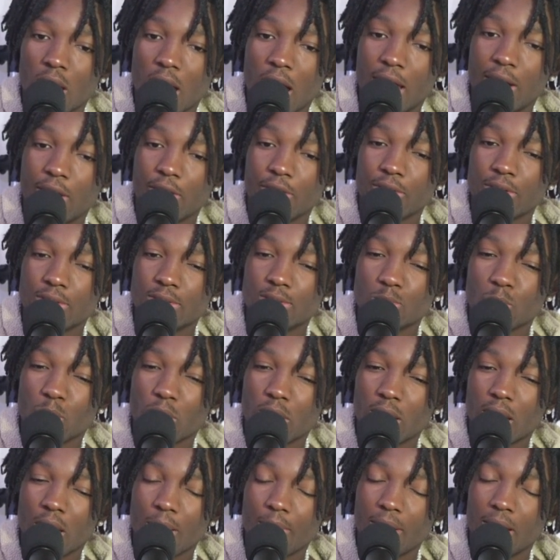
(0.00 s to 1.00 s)
I know there's
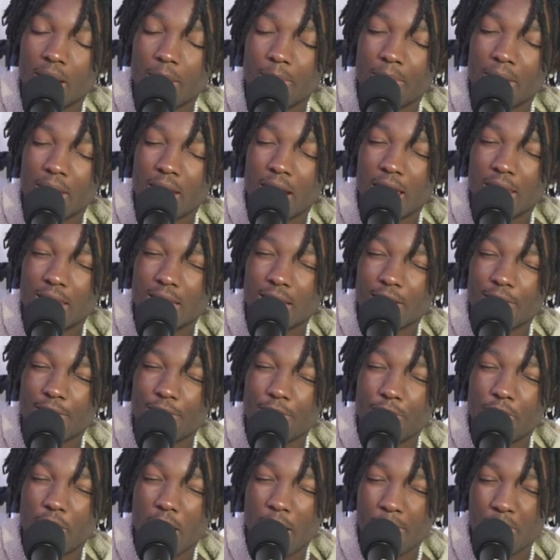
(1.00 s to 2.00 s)
one coming up in, I think,
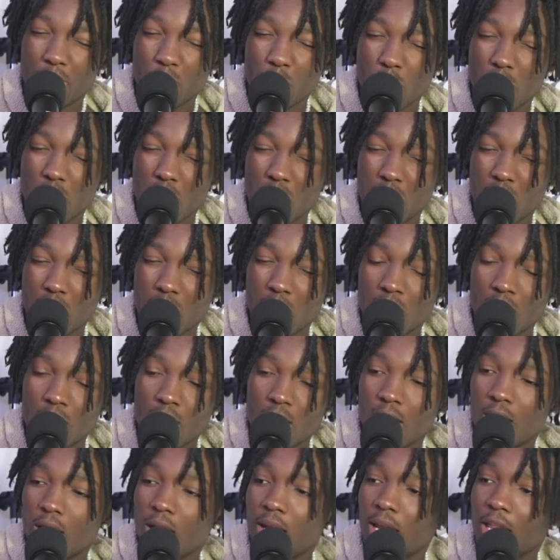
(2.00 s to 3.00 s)
February,
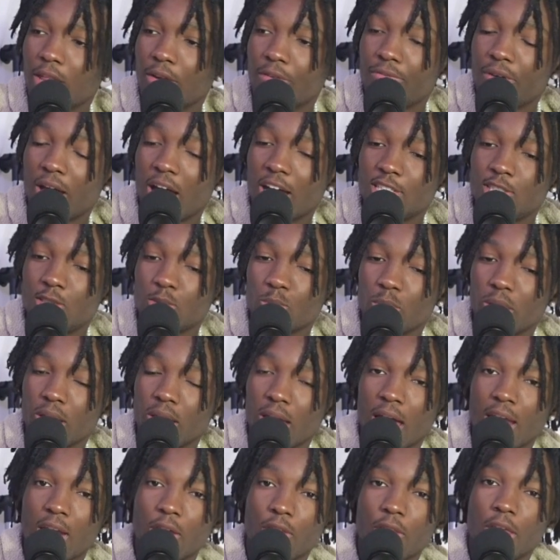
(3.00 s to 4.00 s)
another Fashion
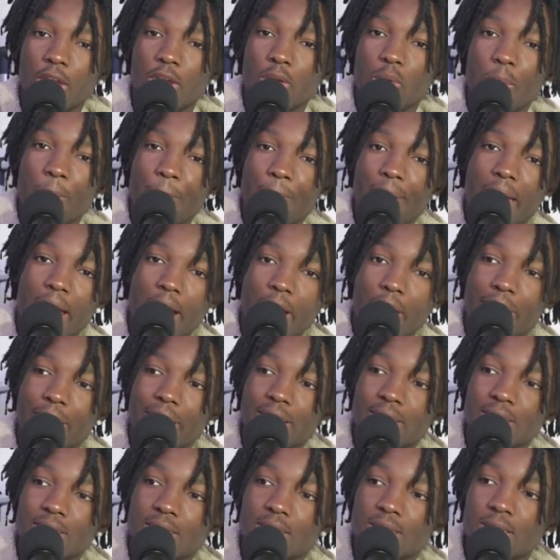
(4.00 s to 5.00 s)
Week. I know they do
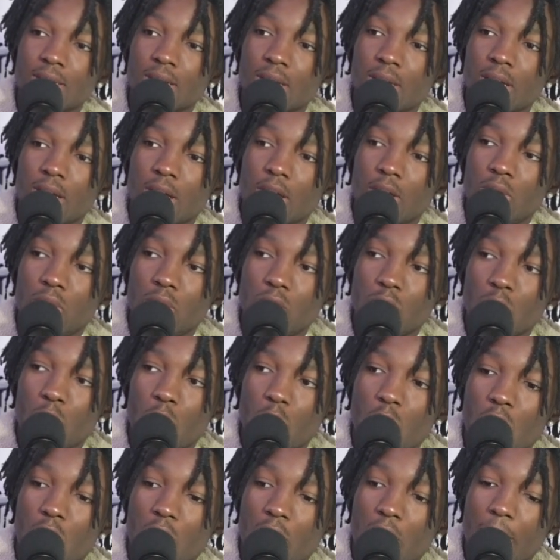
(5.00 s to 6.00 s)
Paris, New
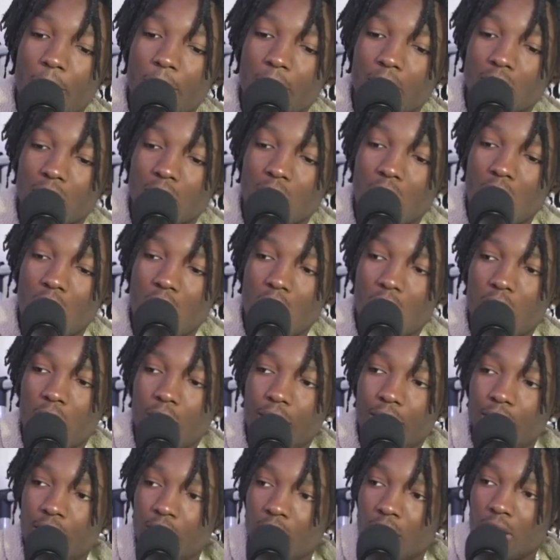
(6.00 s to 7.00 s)
York,
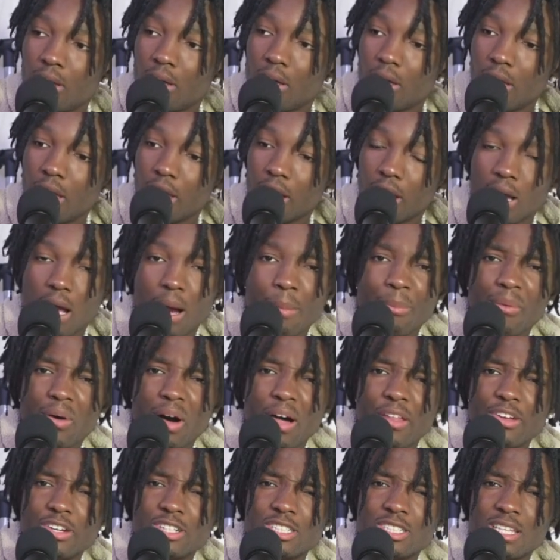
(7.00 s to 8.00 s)
Milan, in a couple
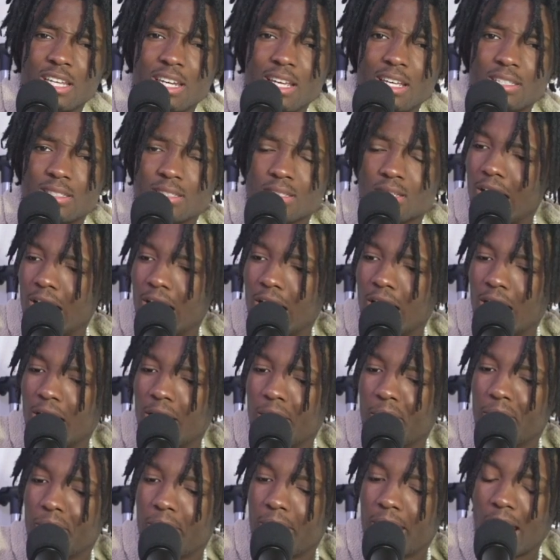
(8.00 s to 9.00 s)
other cities,
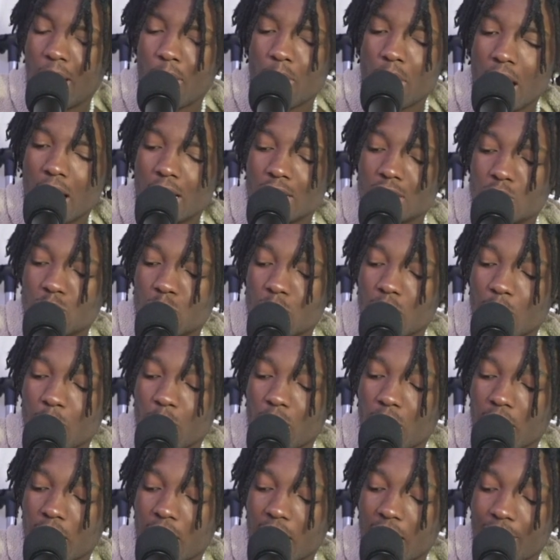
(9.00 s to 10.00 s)
and I just really
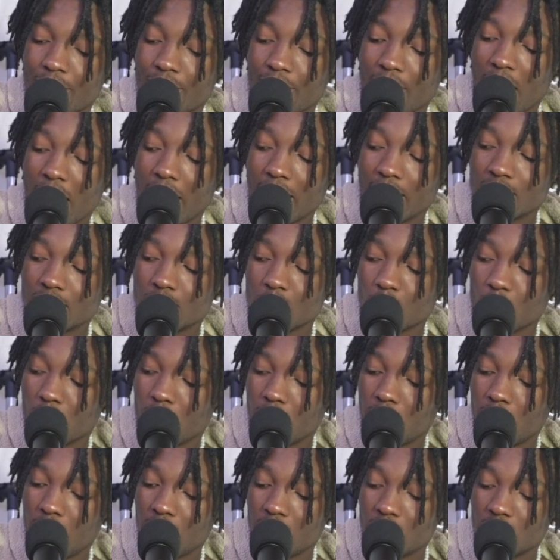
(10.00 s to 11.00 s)
want to get invited to
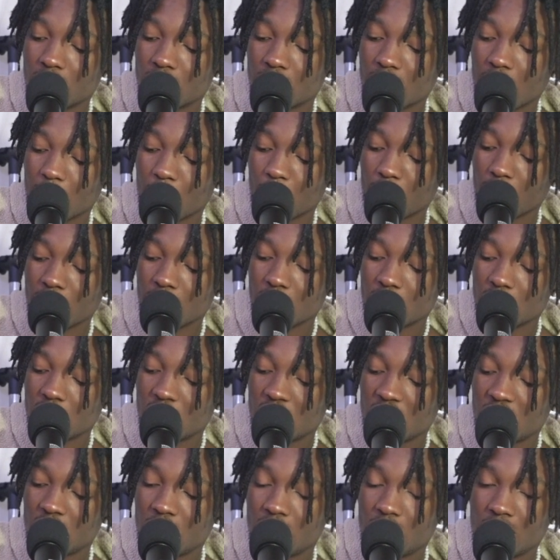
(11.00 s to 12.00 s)
one and just like really just
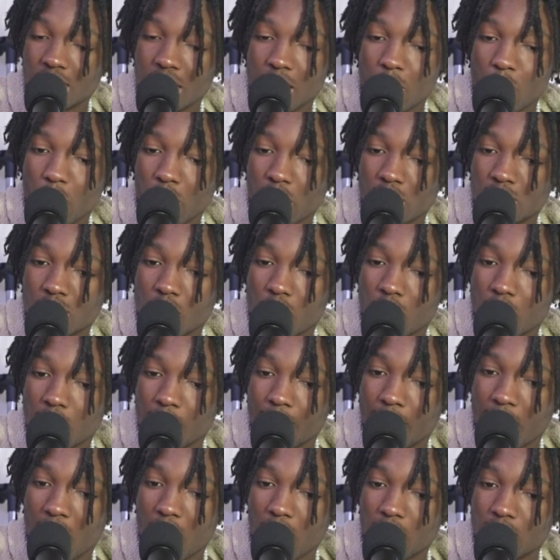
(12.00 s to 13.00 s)
see what it's all
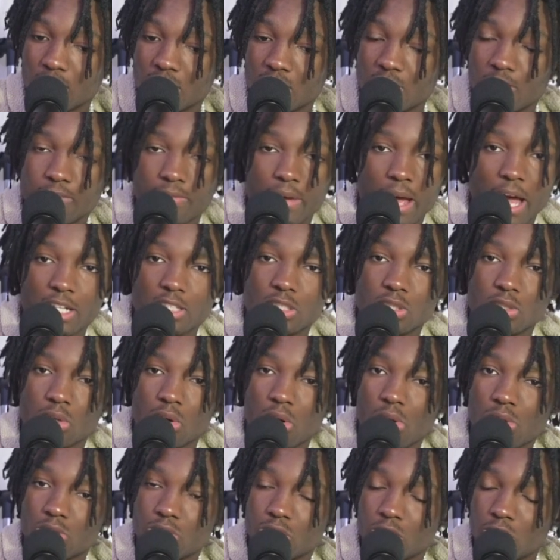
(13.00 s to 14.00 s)
about, and just fashion
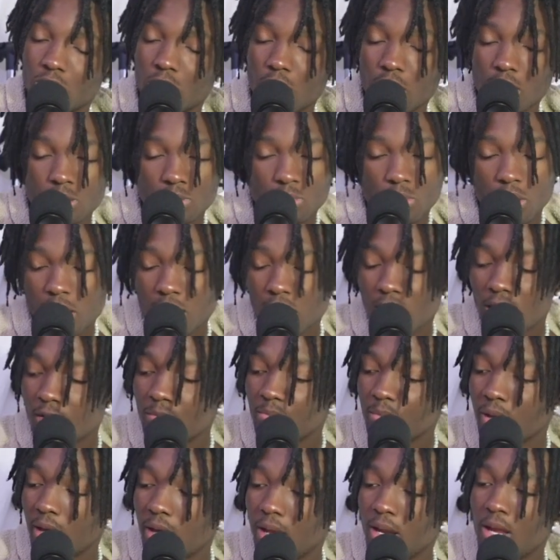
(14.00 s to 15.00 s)
culture, you know. That's what I love,
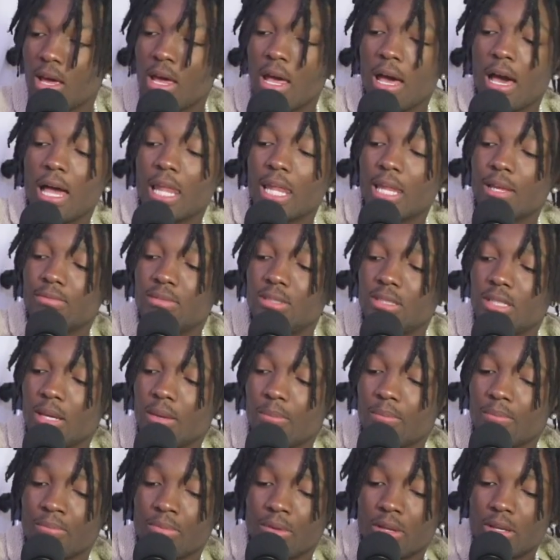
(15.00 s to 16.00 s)
man. I love
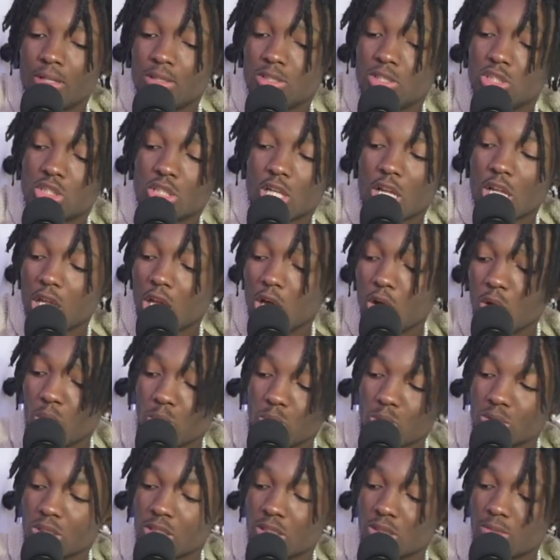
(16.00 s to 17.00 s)
seeing just
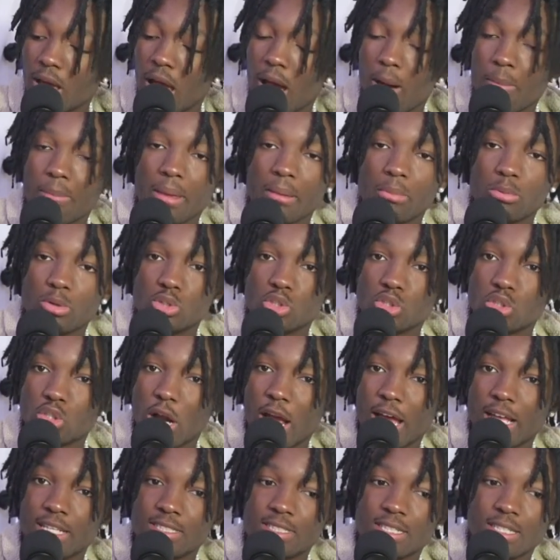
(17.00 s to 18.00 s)
clothes and how people
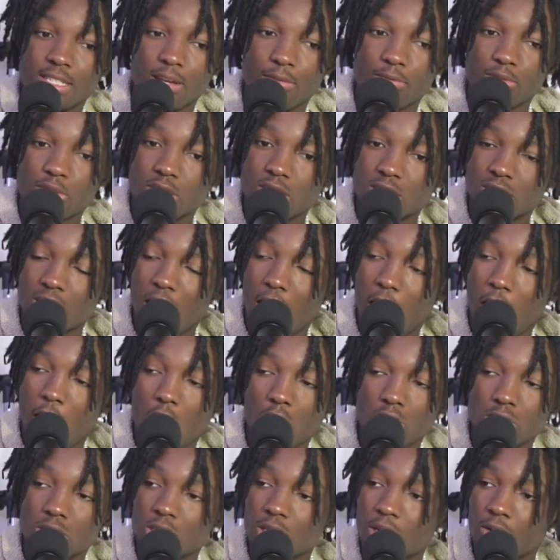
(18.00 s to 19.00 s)
dress and different
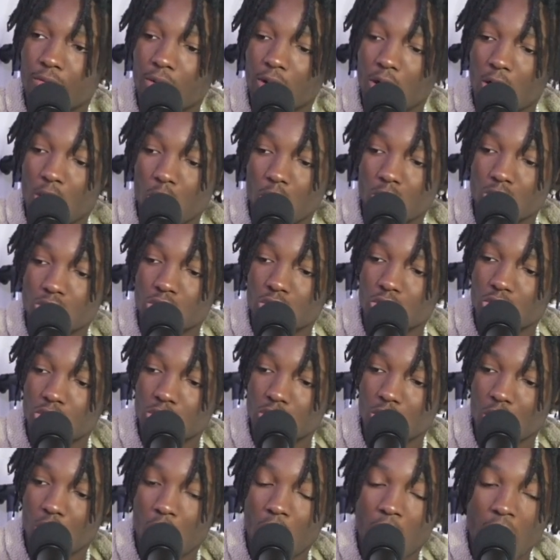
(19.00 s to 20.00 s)
styles and different cultures.
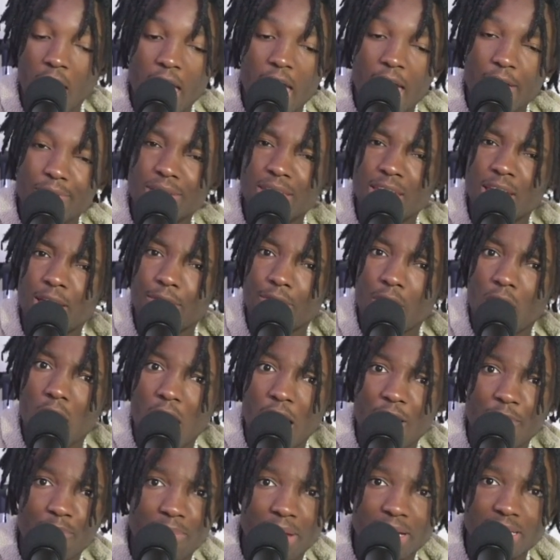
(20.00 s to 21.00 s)
So if any of y'all
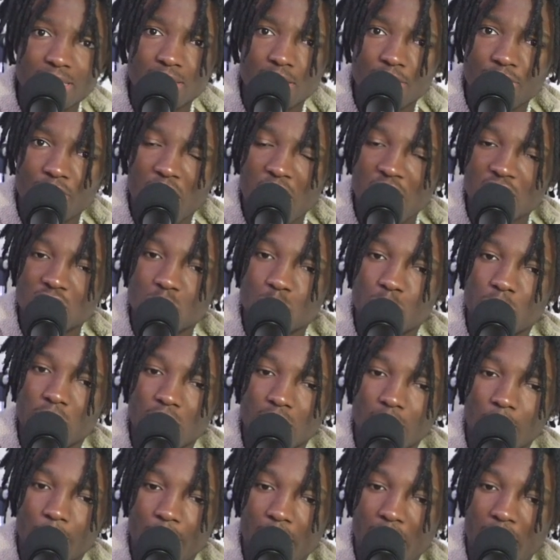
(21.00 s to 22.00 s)
have been to Fashion Week
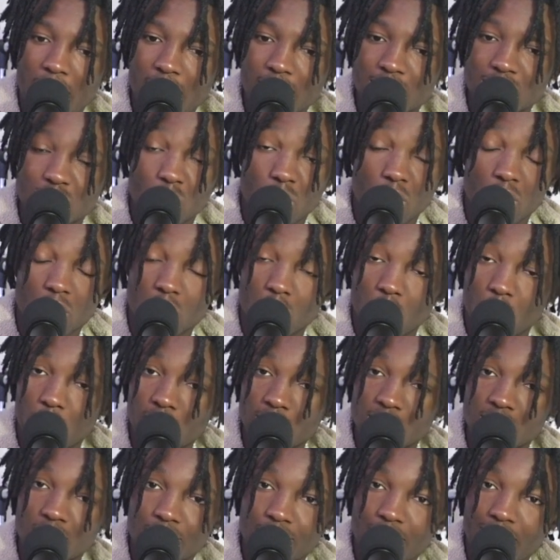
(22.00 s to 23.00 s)
in the past or are
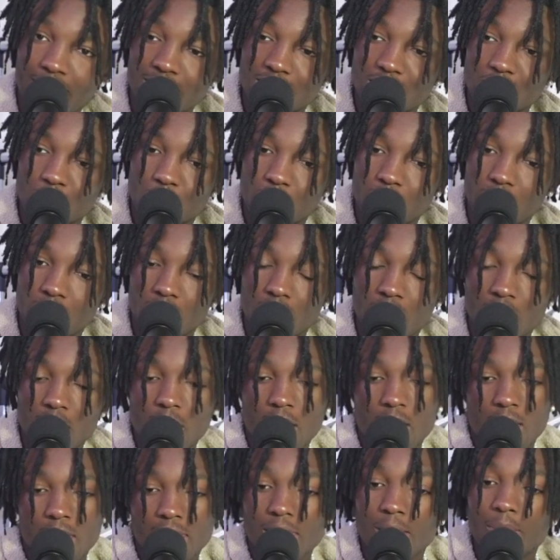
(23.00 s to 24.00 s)
going to Fashion Week,
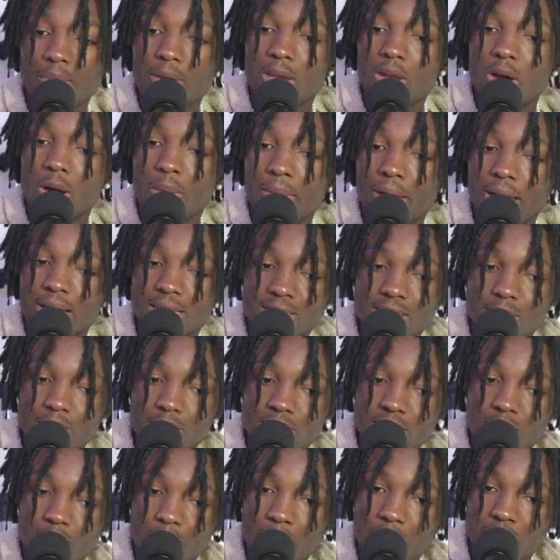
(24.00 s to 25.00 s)
let me know, man. Send
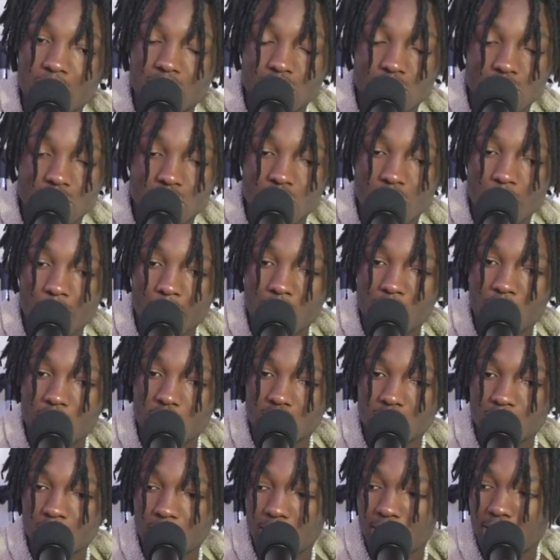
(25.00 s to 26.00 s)
me some pictures, tell me your
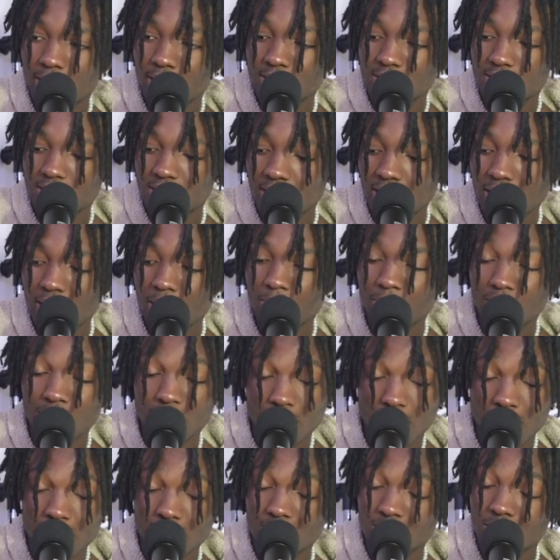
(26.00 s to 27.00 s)
experience, DM me,
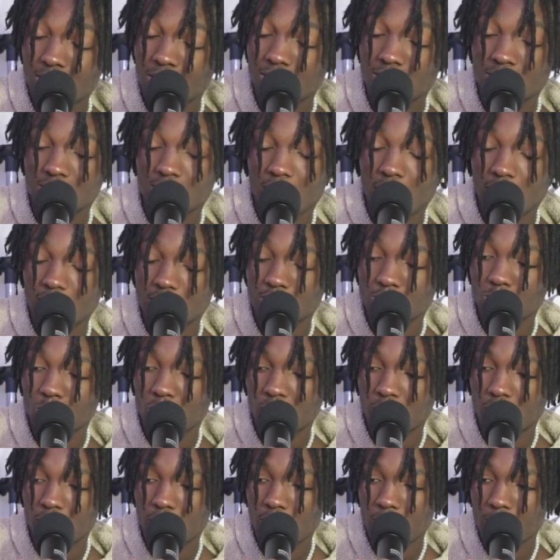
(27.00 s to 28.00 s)
like seriously, I just
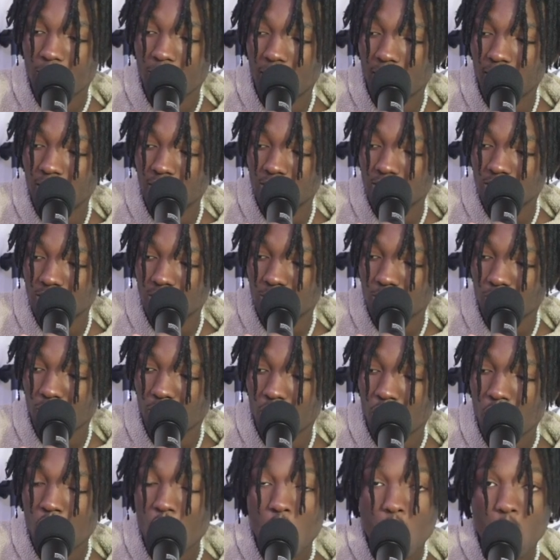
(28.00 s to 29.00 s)
want to hear about it, just
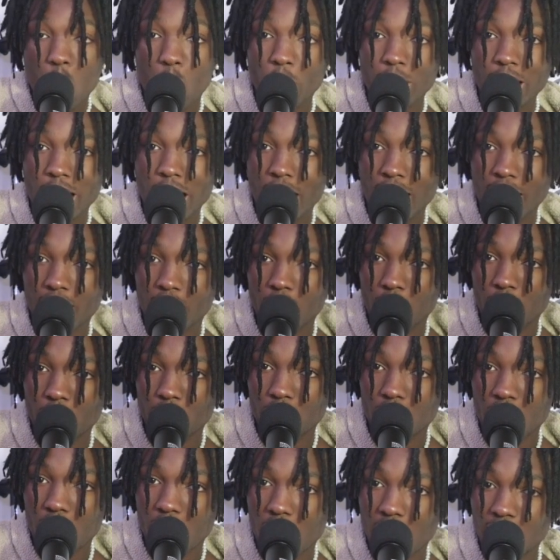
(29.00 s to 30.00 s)
for when I go,
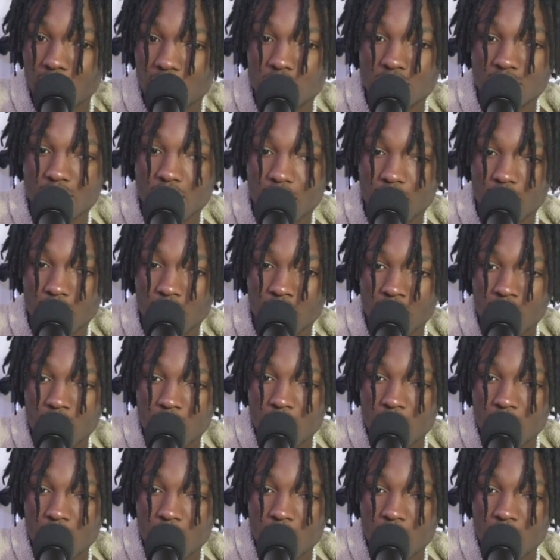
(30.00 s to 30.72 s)
you know, I just get a